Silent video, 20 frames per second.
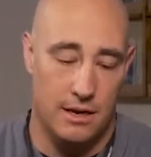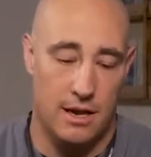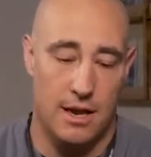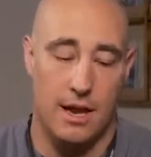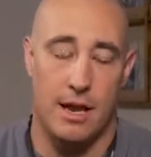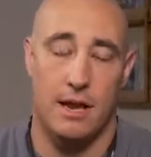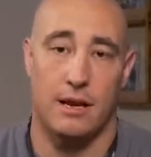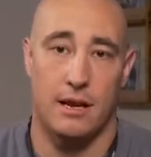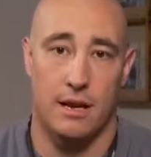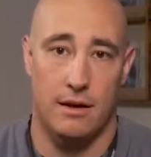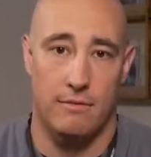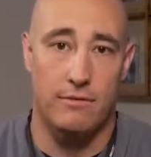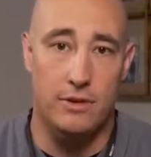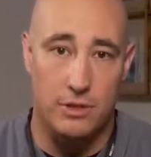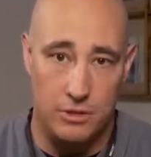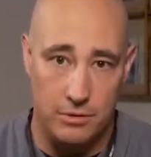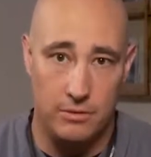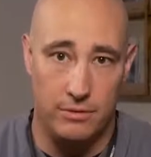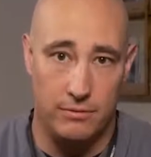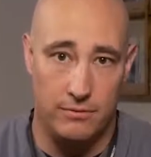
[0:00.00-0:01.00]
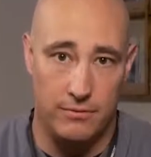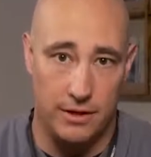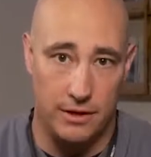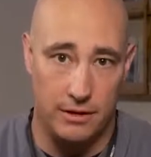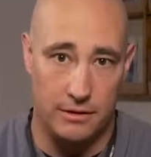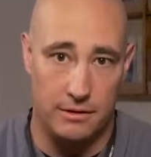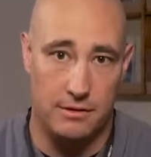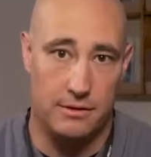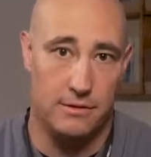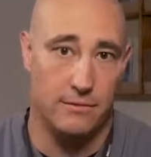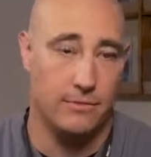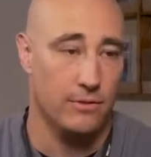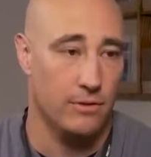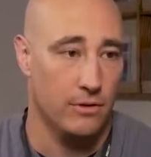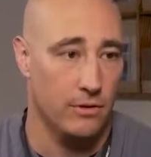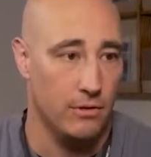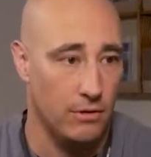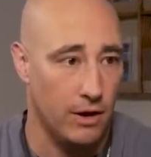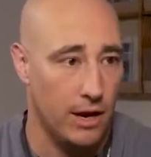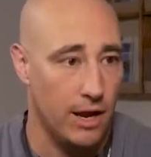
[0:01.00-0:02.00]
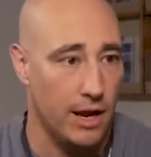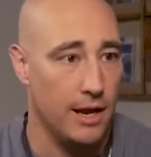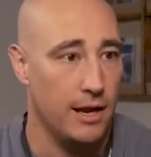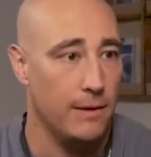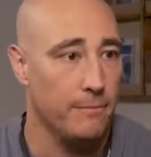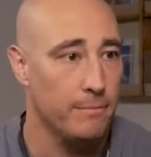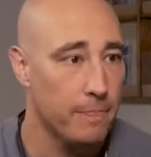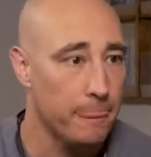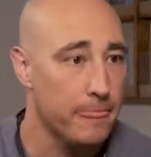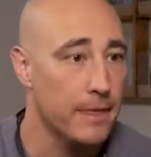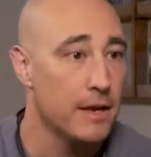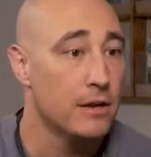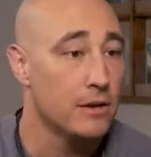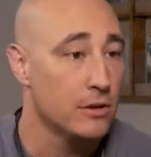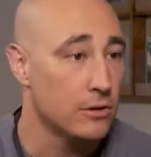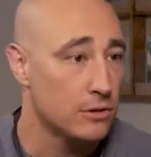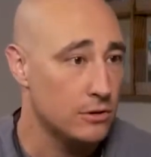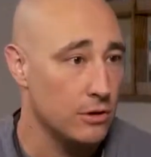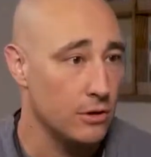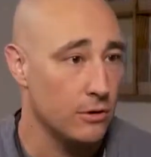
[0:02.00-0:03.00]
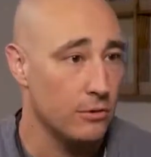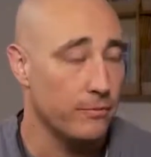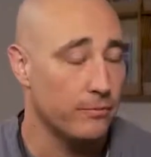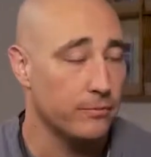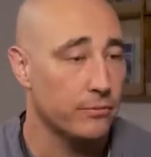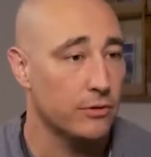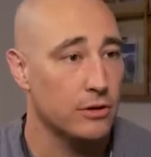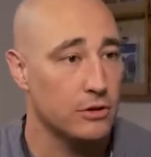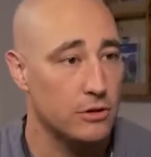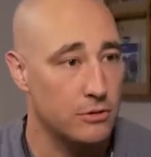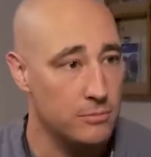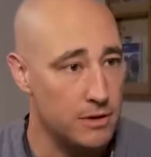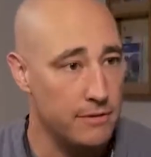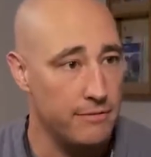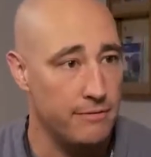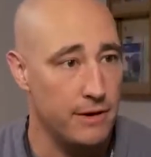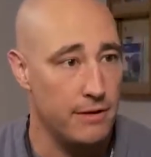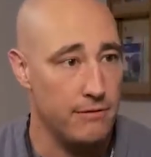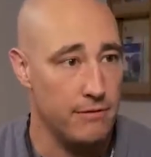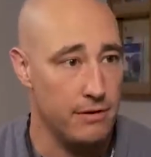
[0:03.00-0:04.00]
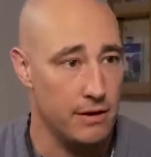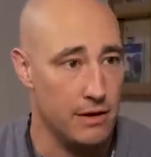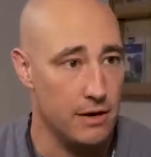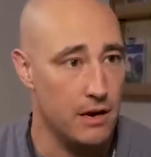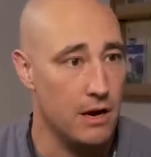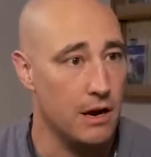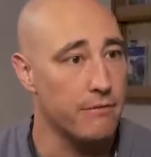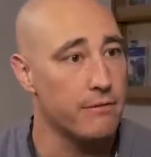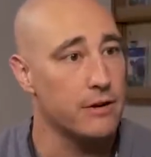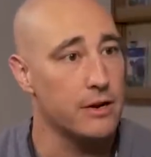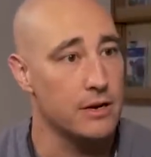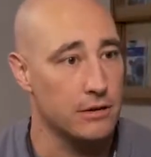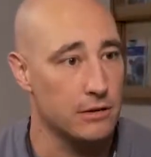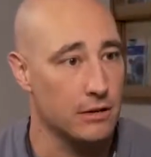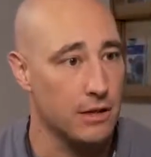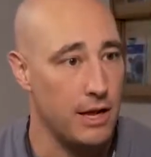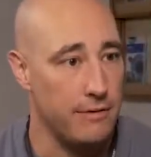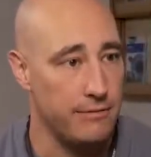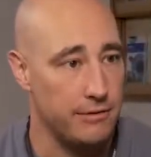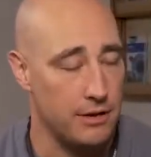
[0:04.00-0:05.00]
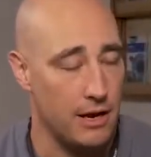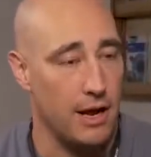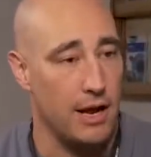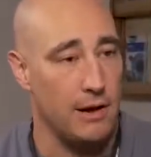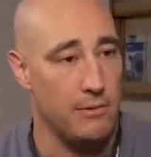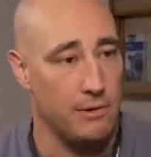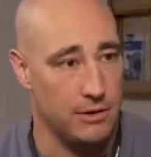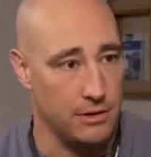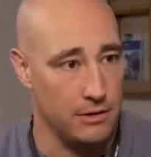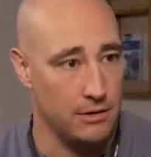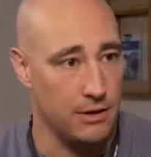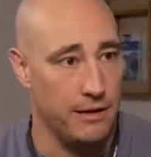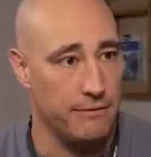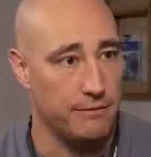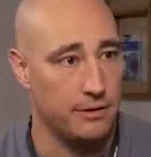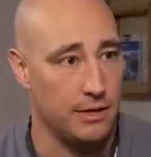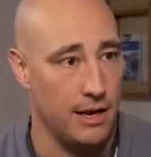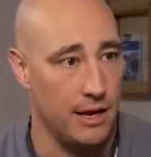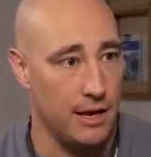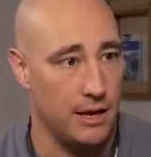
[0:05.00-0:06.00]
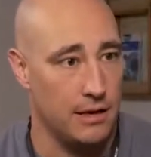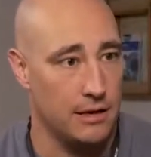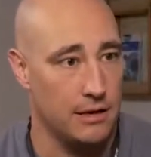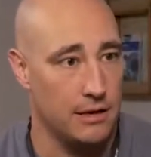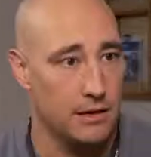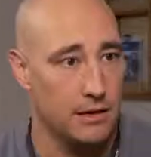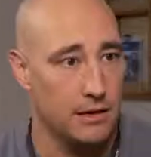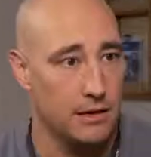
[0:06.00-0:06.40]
and visual fields. Okay, so do me a favor, cover your left eye with your left hand.